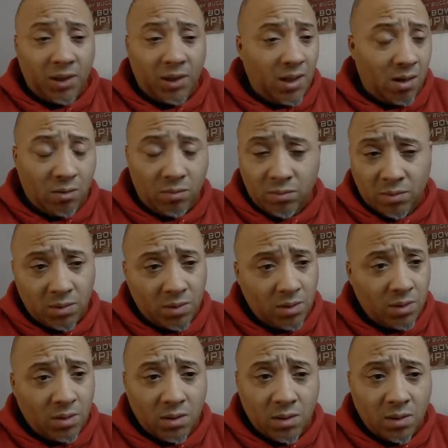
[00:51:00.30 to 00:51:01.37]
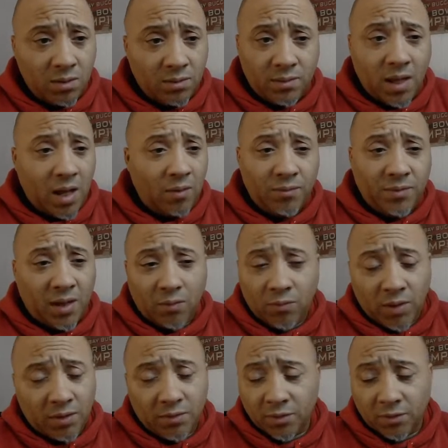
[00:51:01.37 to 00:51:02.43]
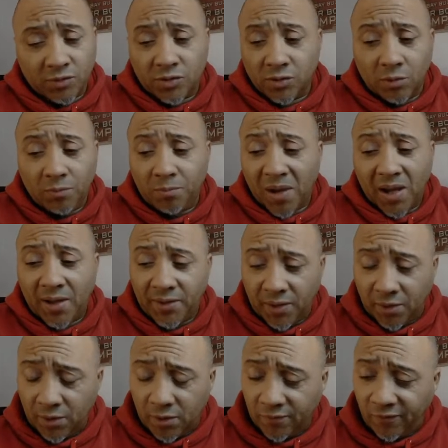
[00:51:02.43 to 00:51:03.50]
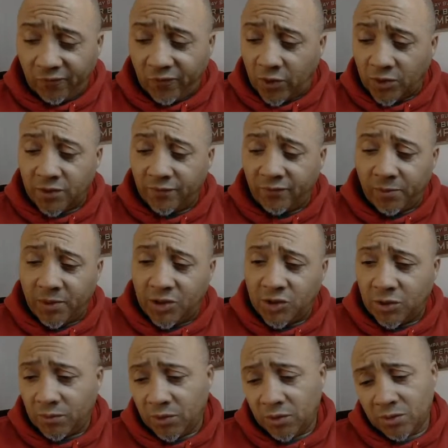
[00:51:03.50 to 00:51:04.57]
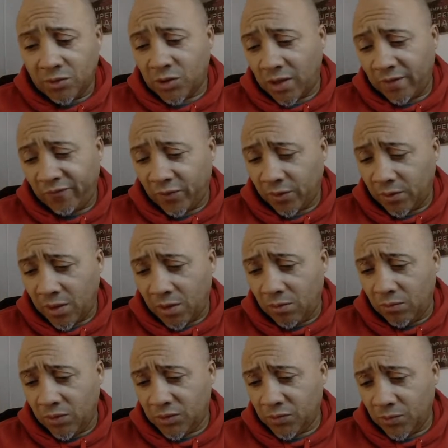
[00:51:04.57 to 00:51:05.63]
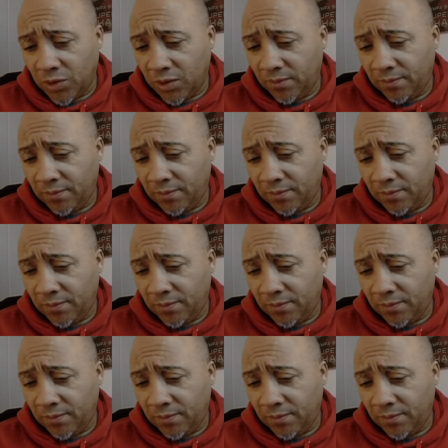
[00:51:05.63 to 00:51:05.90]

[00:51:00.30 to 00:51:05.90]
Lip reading: out. That way there's no bad narrative or false information. We're gonna try to figure out what's what.